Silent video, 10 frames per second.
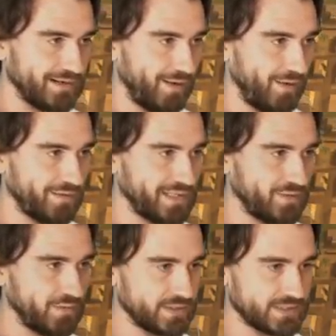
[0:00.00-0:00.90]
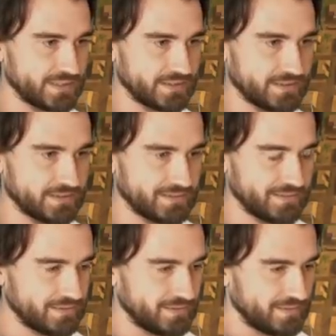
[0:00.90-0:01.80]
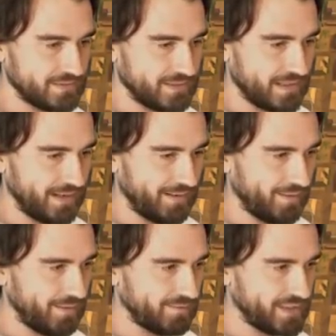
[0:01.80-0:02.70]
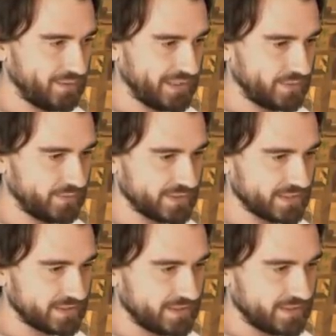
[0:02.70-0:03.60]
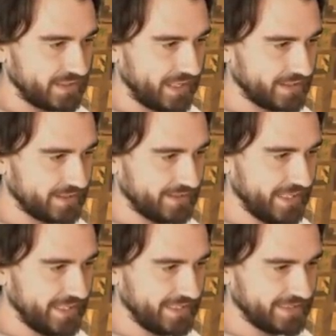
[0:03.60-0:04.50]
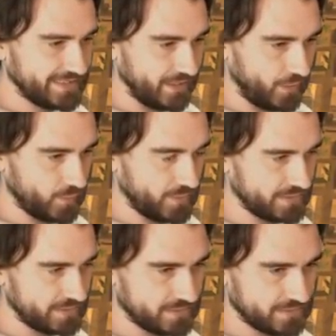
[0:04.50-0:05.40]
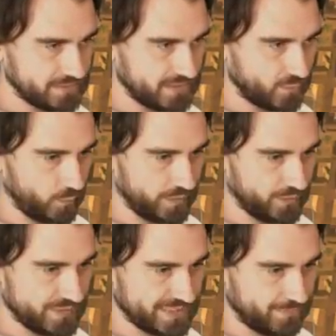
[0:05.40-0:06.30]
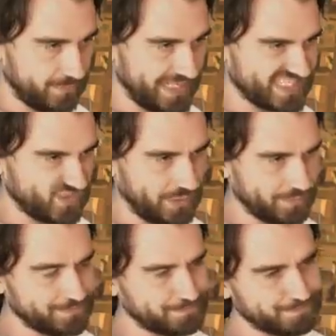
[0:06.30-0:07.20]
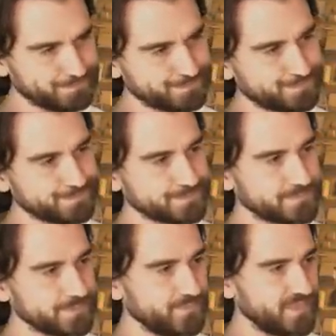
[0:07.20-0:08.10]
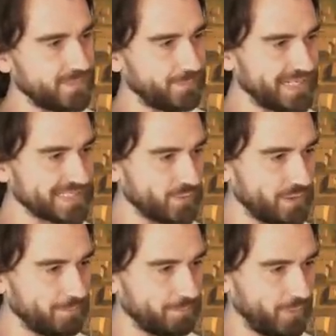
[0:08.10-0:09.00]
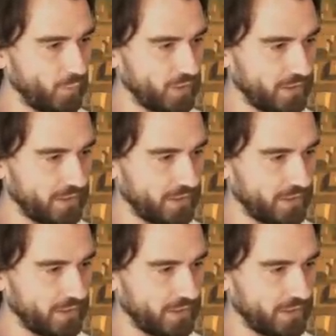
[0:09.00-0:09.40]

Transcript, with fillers: A lot of doodlers. A lot of doodle doodlers. I think, though, that what we do is just play a Solemn. Play a Solemn, block our